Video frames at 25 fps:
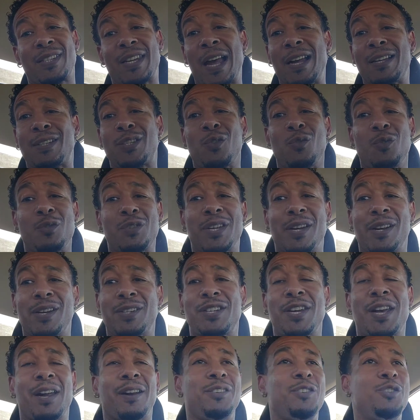Stay tuned to
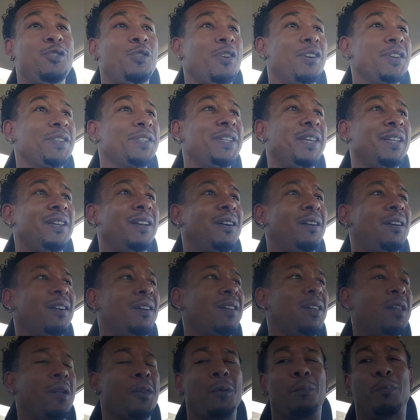the channel. You're gonna see the
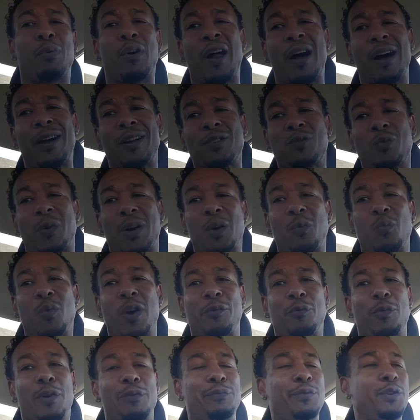LeBron
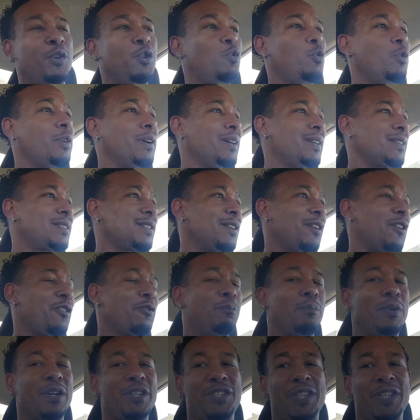21 review and stuff.